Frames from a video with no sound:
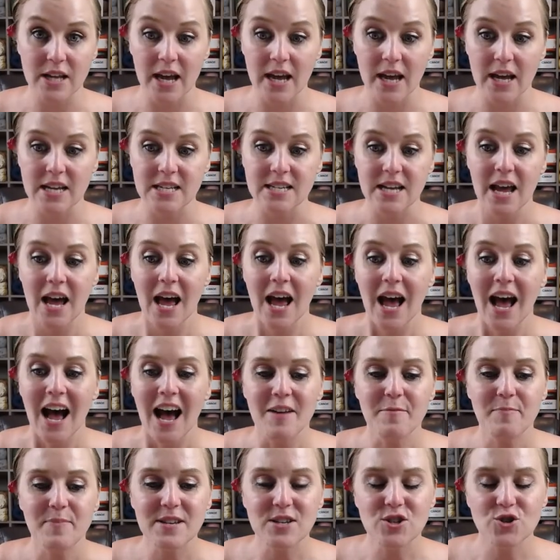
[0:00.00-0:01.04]
And
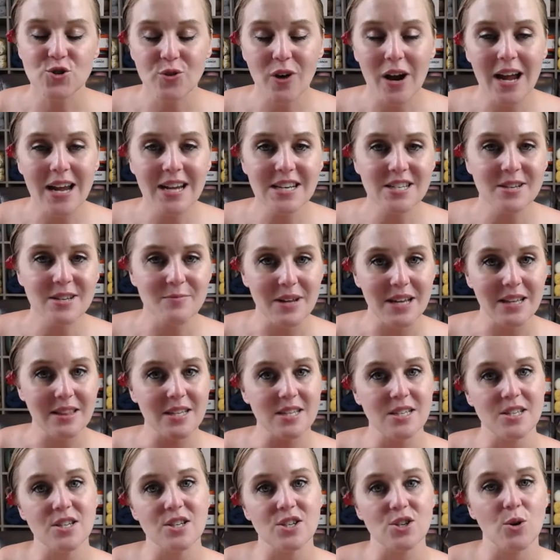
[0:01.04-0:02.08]
I've been trying to make
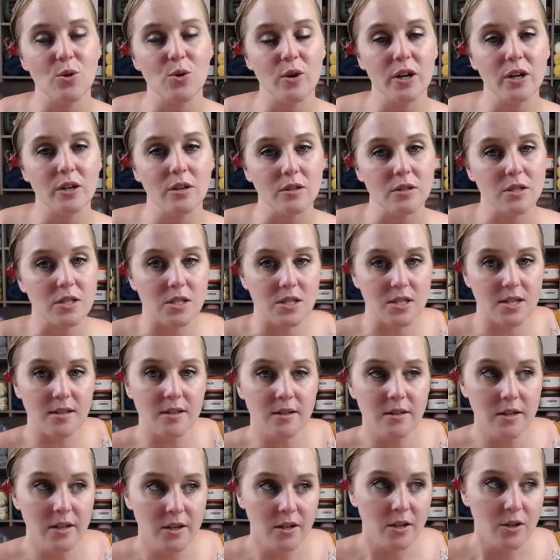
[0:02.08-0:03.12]
these tutorials
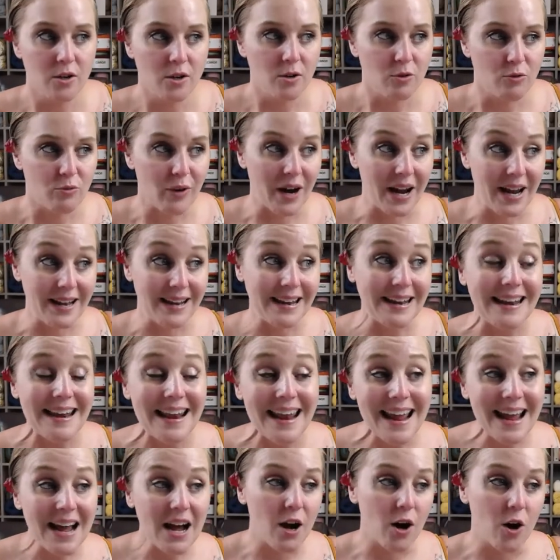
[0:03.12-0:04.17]
right
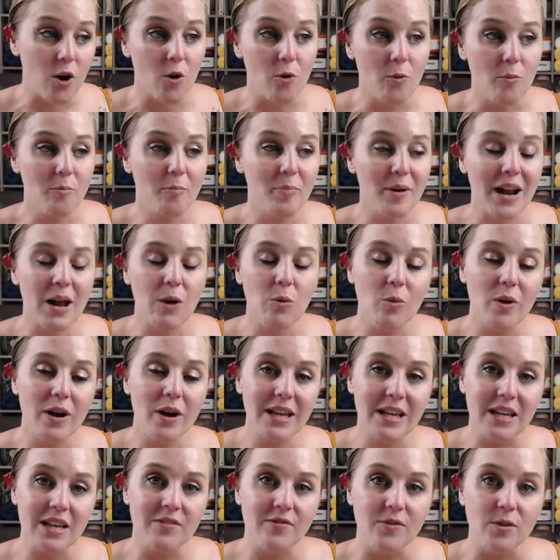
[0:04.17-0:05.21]
now, but I want
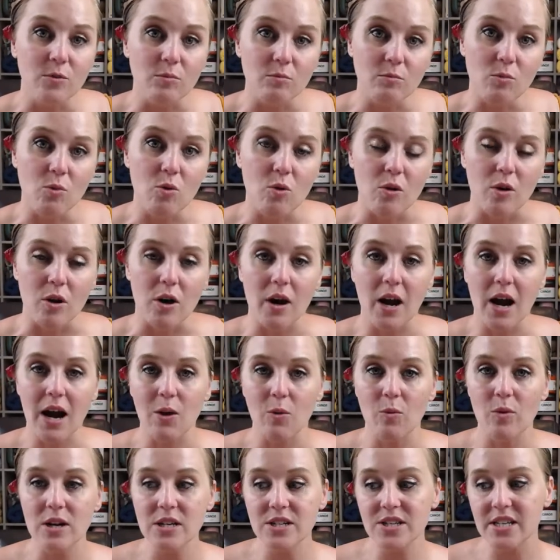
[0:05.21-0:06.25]
to give you more. I
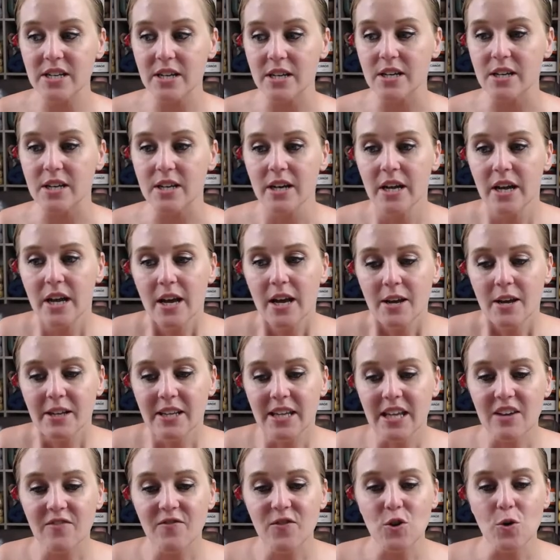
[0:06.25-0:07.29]
want to
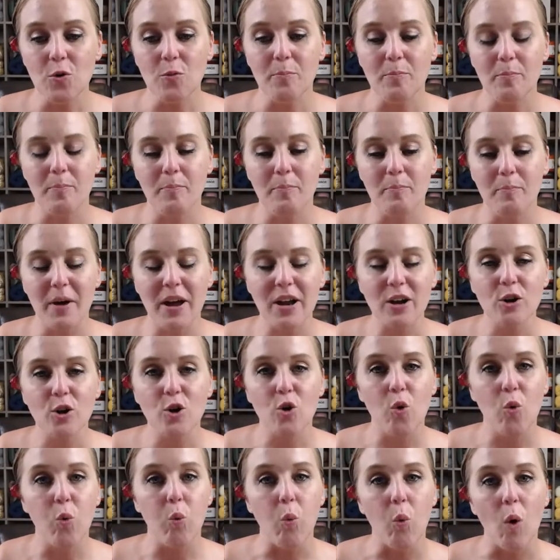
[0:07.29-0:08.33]
give you better
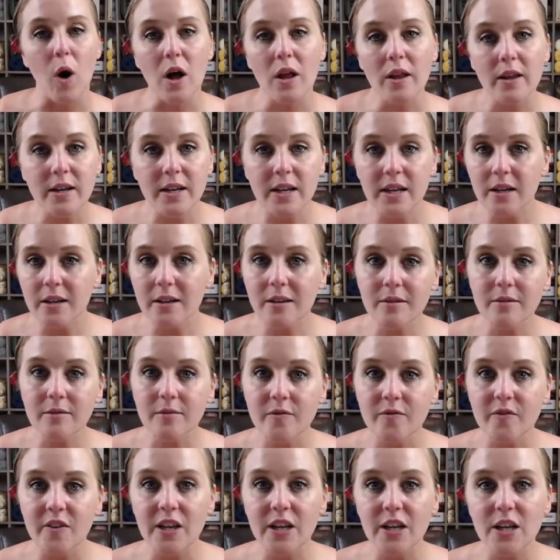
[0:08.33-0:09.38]
quality
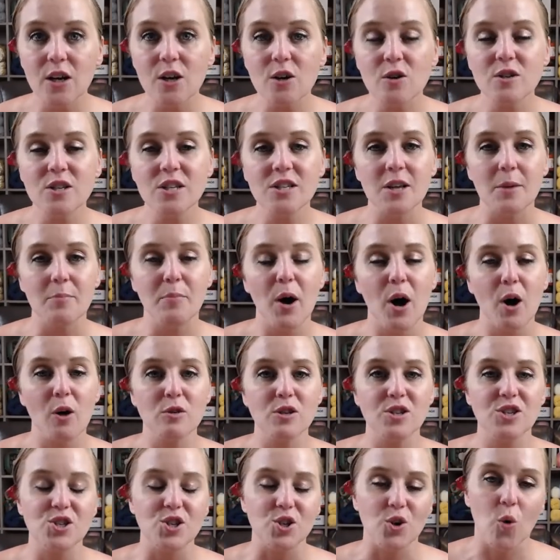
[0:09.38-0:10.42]
videos
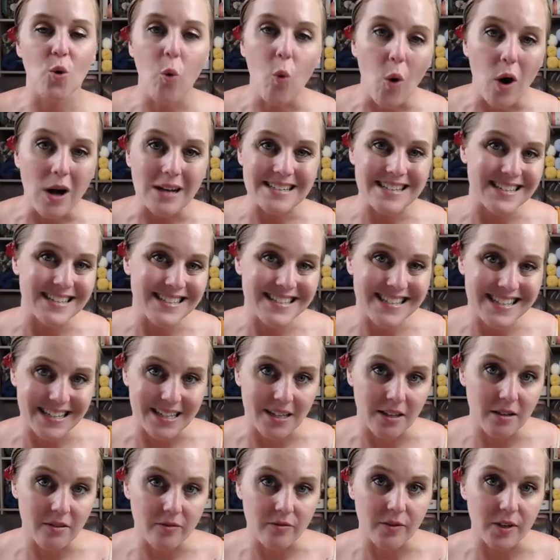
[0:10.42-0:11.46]
opposed to
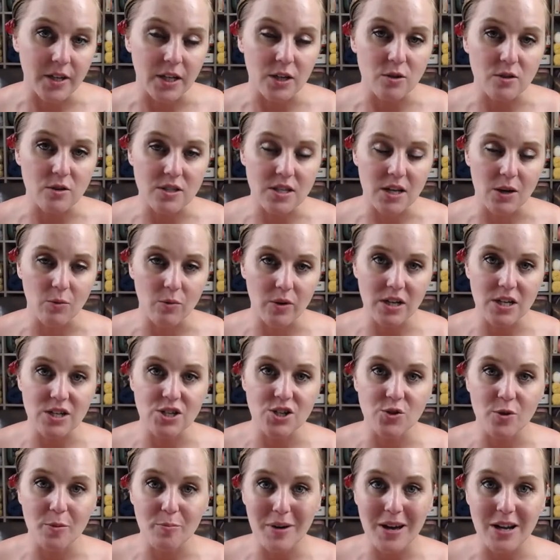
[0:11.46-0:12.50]
quantity videos. I want to
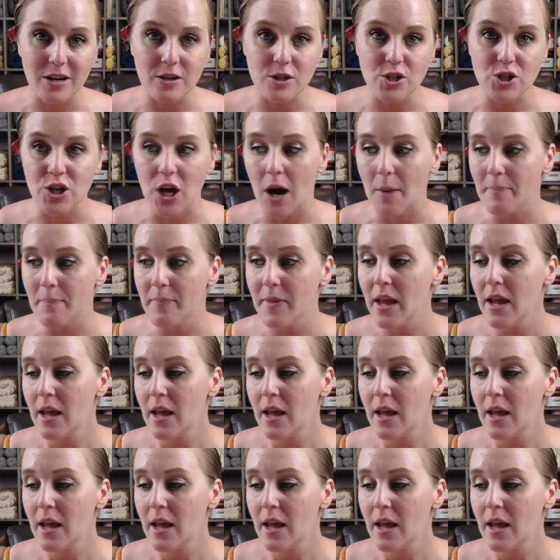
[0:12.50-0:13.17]
do a better job.